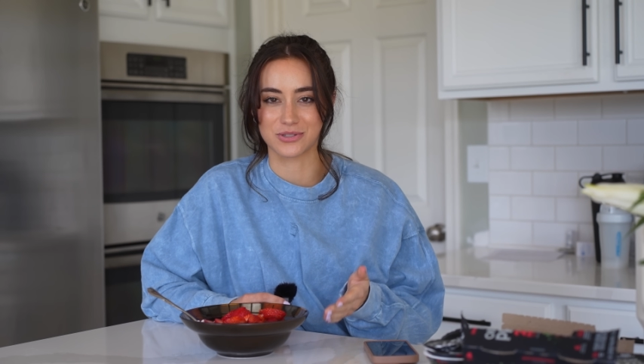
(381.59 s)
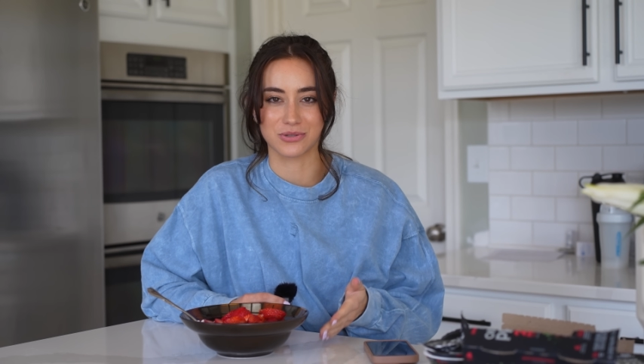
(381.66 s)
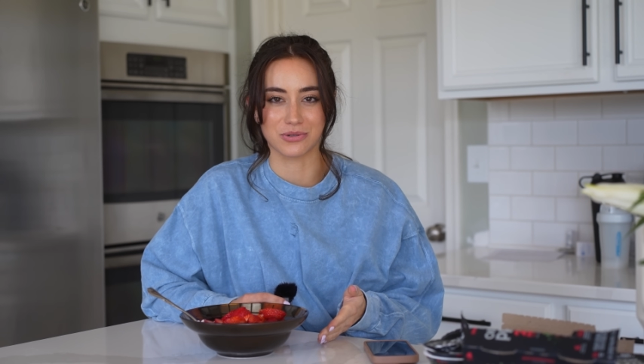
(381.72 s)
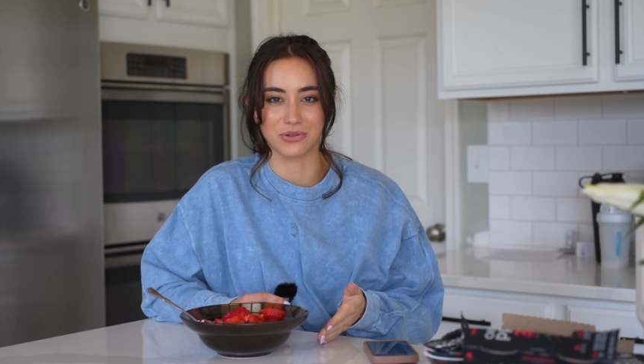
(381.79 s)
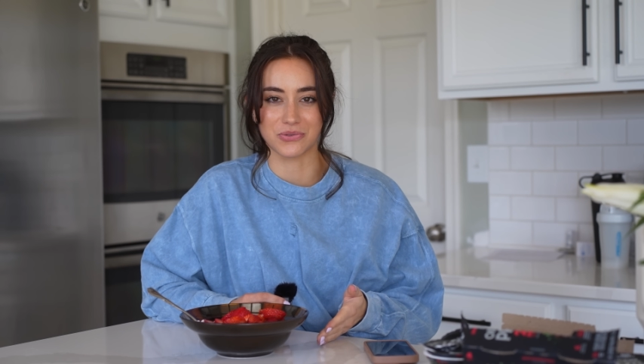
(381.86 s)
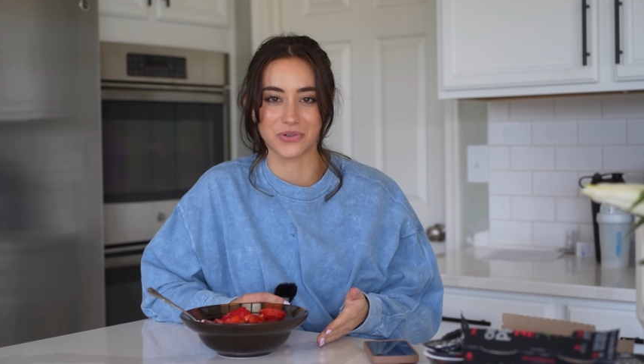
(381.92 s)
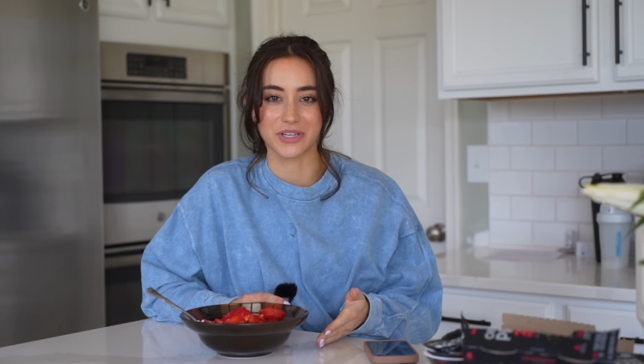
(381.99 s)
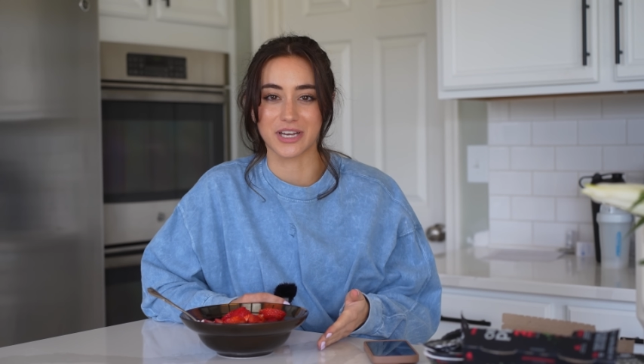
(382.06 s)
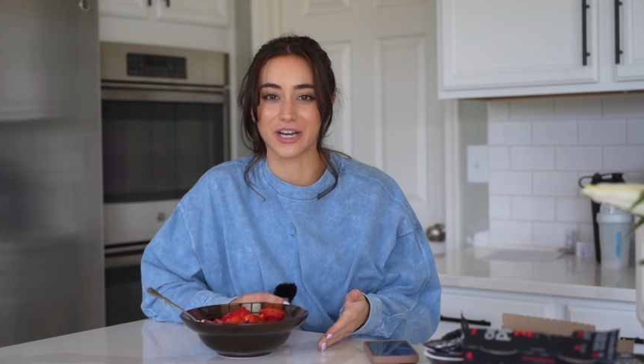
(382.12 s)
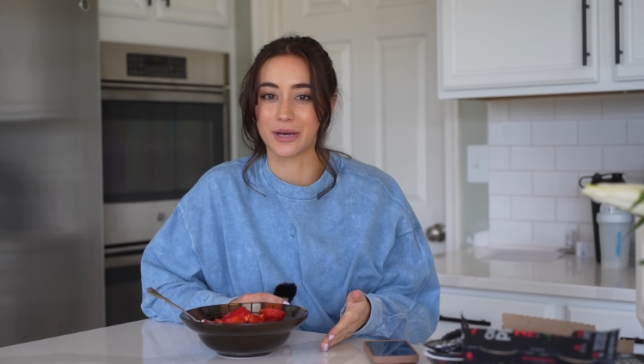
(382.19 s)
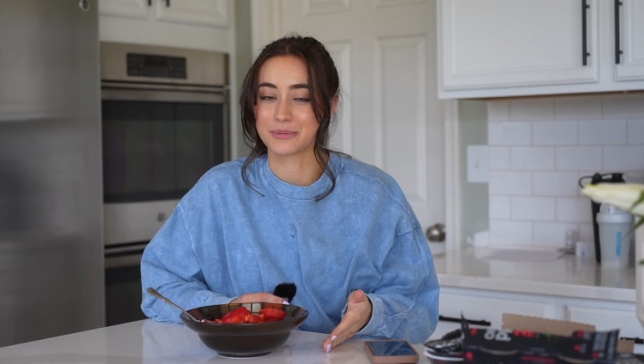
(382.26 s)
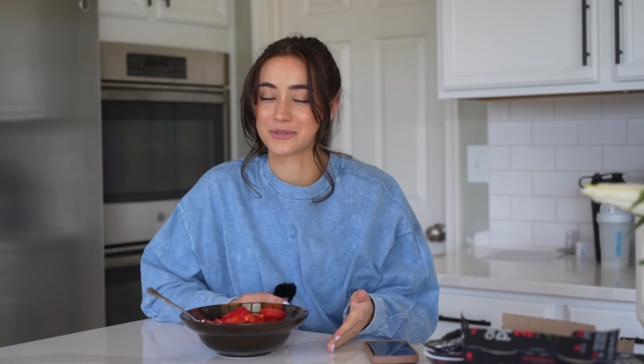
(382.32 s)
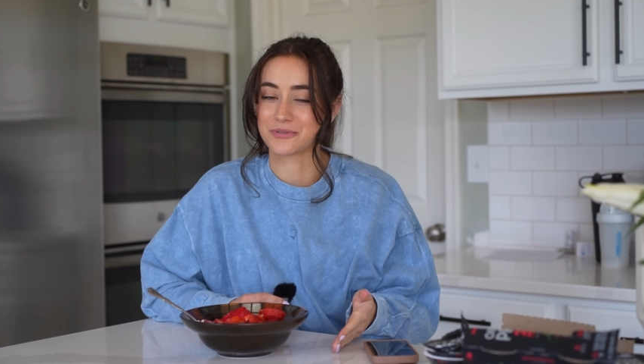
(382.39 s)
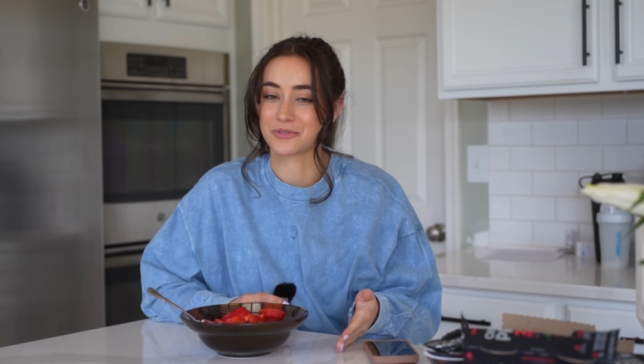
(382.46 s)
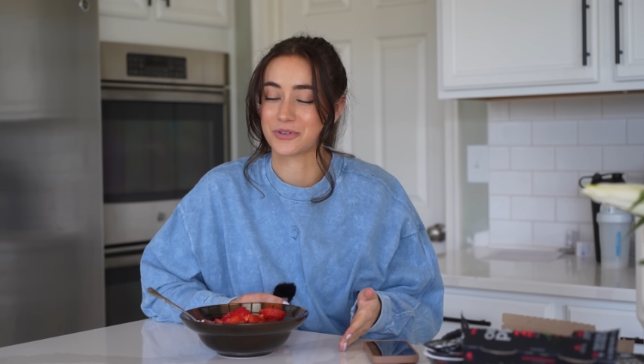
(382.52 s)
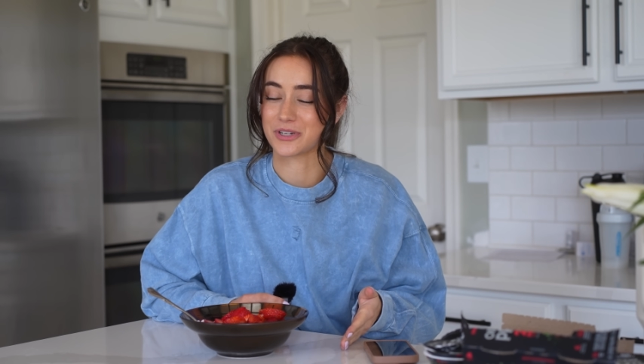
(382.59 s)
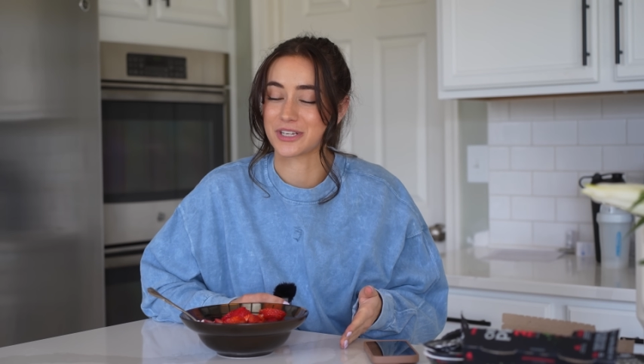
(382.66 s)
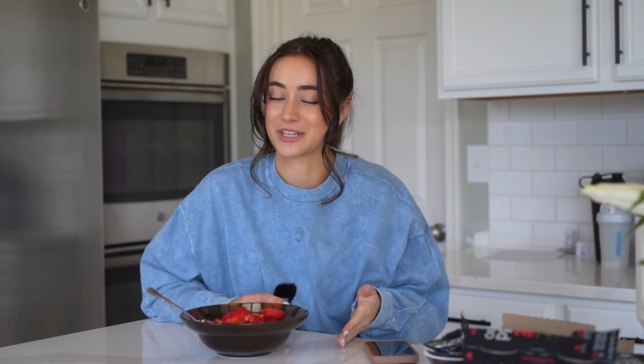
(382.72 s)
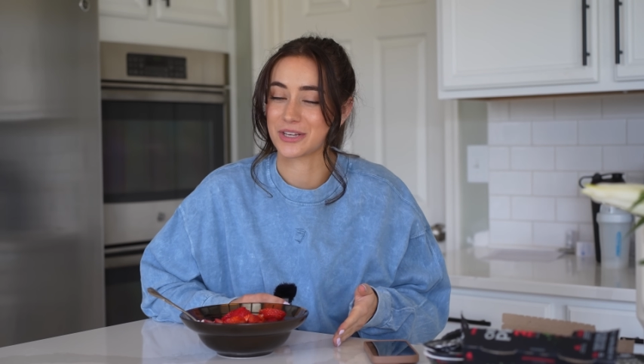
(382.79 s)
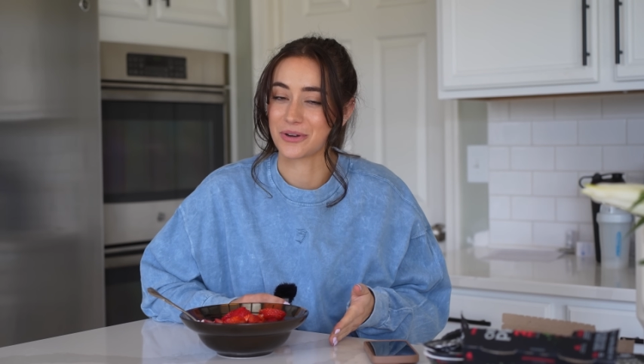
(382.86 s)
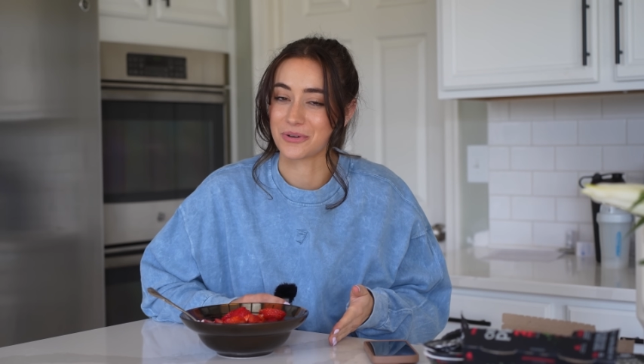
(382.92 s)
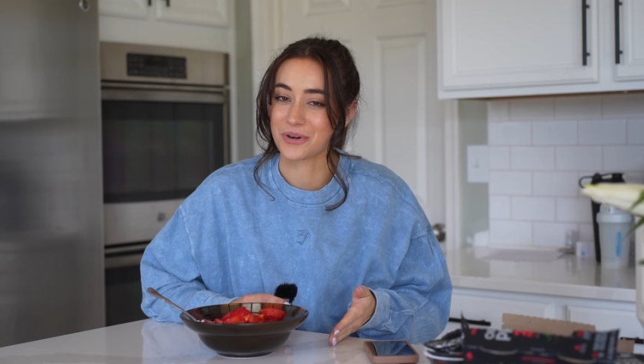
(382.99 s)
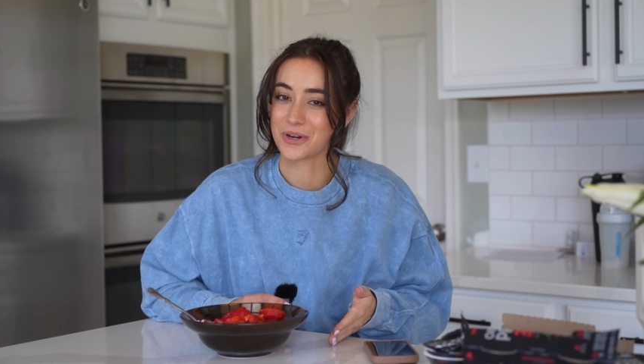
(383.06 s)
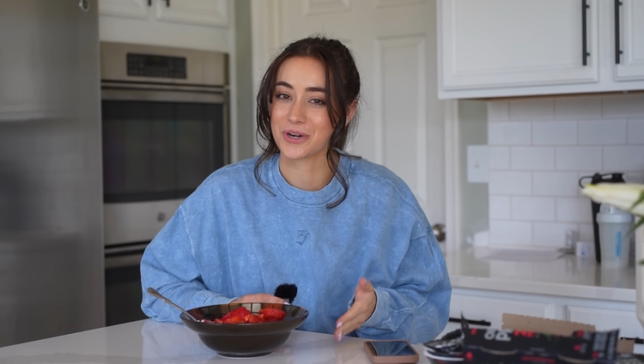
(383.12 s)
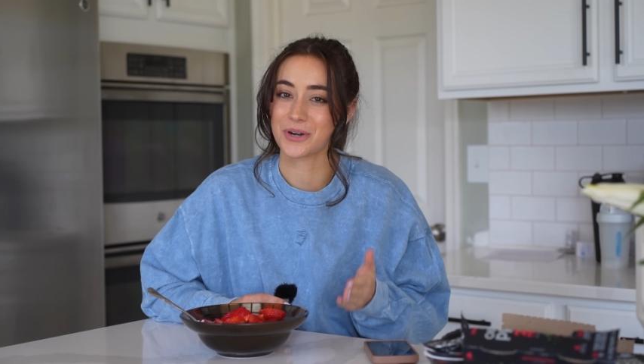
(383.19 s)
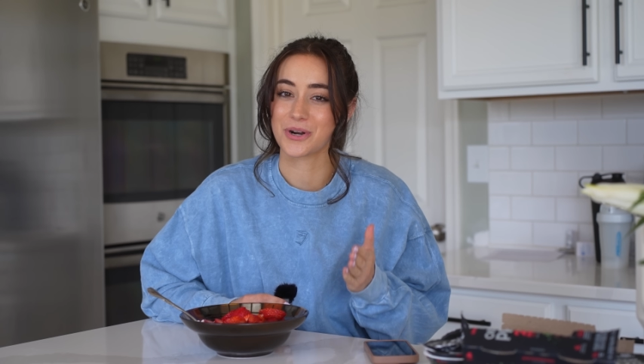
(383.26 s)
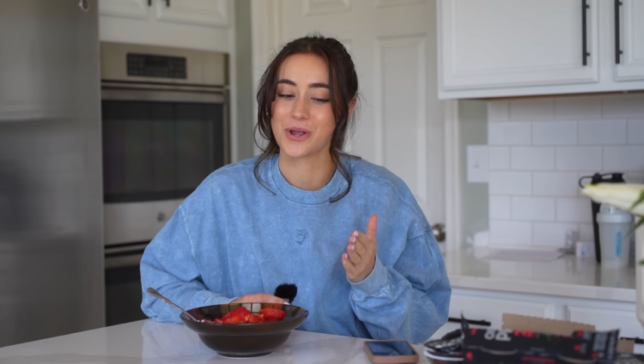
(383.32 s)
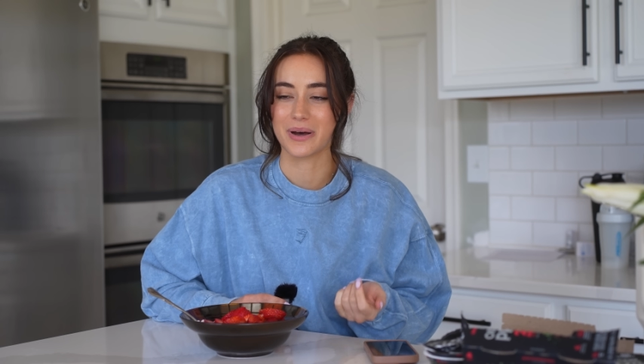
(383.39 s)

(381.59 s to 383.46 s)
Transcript: 2 to 3 cups of Greek yogurt,